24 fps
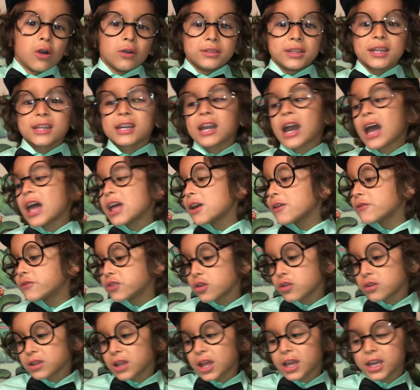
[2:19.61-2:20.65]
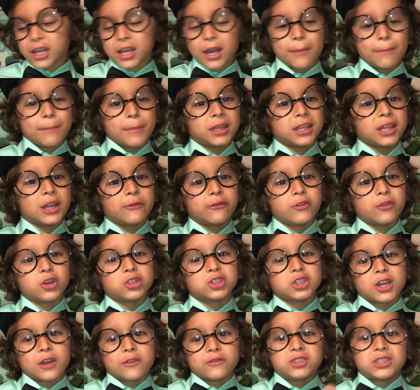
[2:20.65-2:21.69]
They kind of look like a mini version
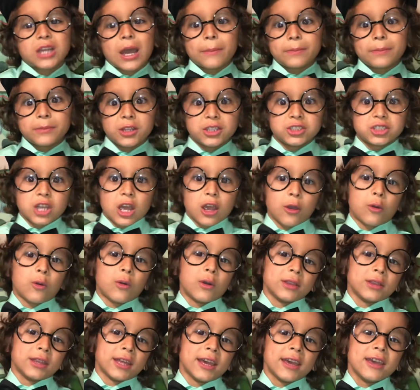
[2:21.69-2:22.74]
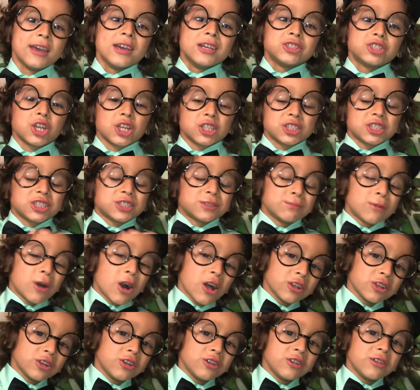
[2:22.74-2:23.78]
of Japanese giant hornet, just
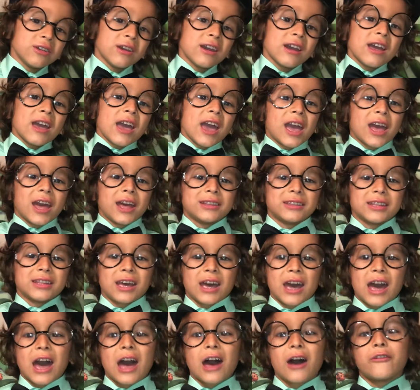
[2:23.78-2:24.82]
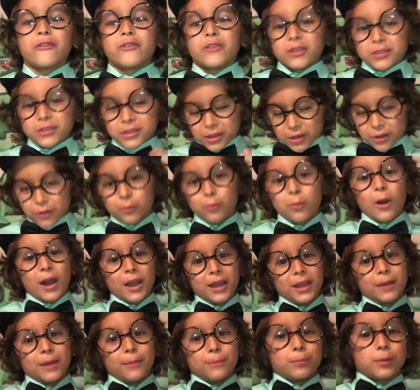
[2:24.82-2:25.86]
smaller and have the white
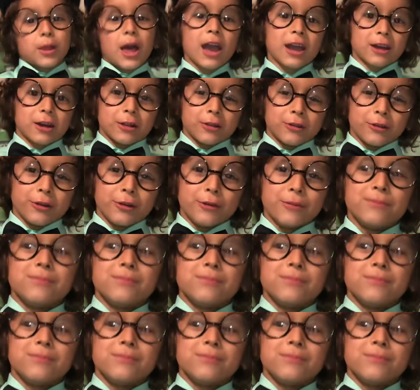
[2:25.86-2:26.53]
and black color.